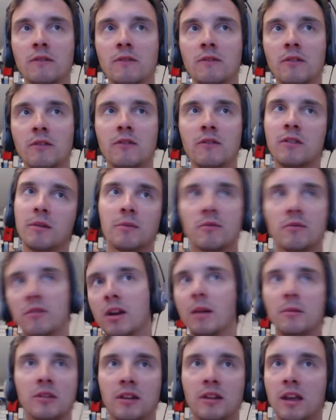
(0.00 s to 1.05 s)
favorite,
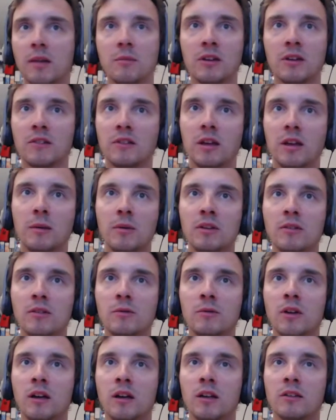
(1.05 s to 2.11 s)
subscribing to CatMax Gaming,
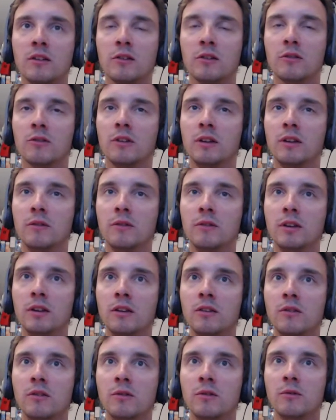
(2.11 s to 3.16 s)
to Dollar TV,
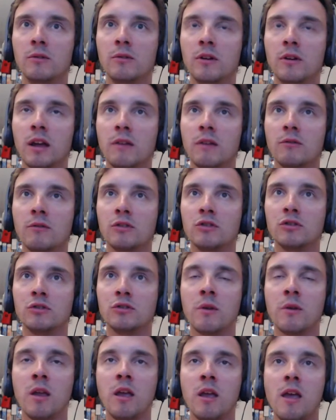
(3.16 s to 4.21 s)
to
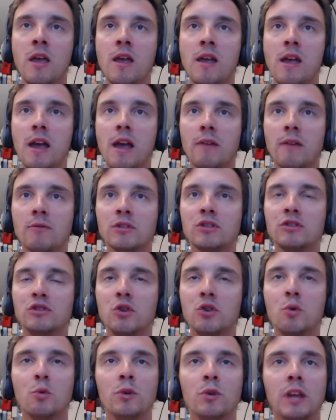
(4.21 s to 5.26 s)
Average
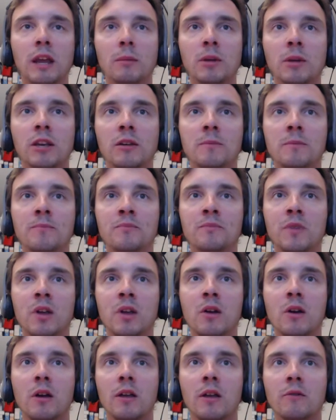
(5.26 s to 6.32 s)
Joe Gaming,
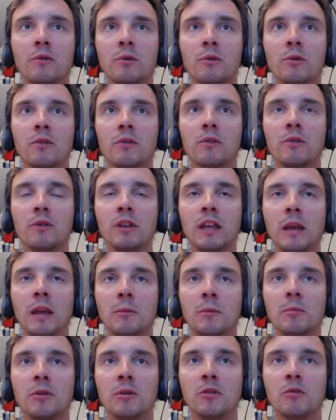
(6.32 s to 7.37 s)
and of course to the
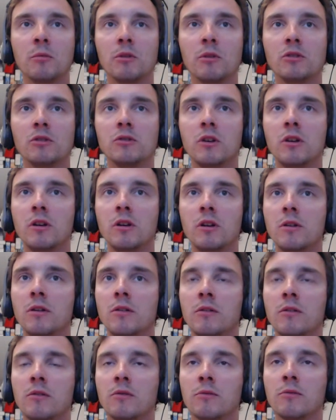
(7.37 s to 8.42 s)
Gaming Pilgrimage.
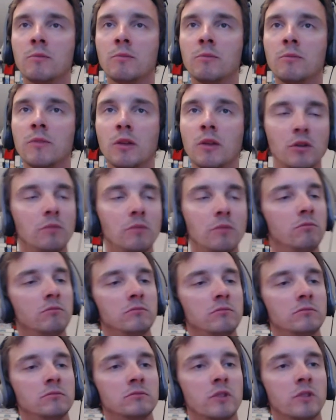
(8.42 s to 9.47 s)
Sounds good.
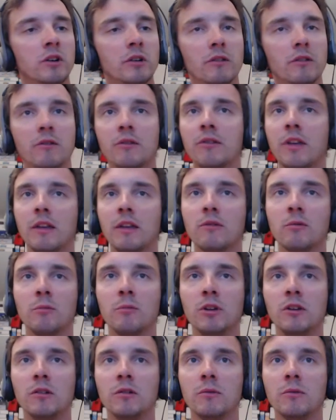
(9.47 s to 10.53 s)
All right, everyone, thanks for
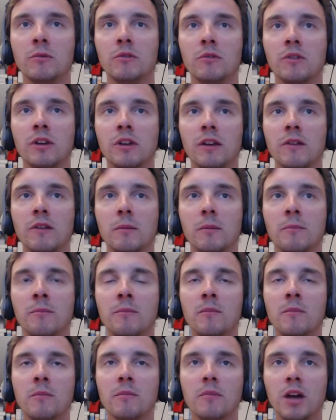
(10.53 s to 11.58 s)
being here. We'll see you next time.
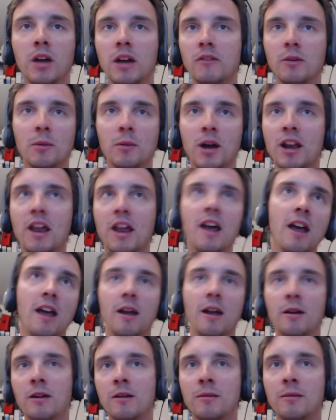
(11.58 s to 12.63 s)
Bye,
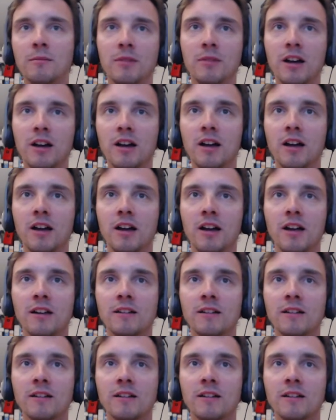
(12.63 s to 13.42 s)
everybody. Bye.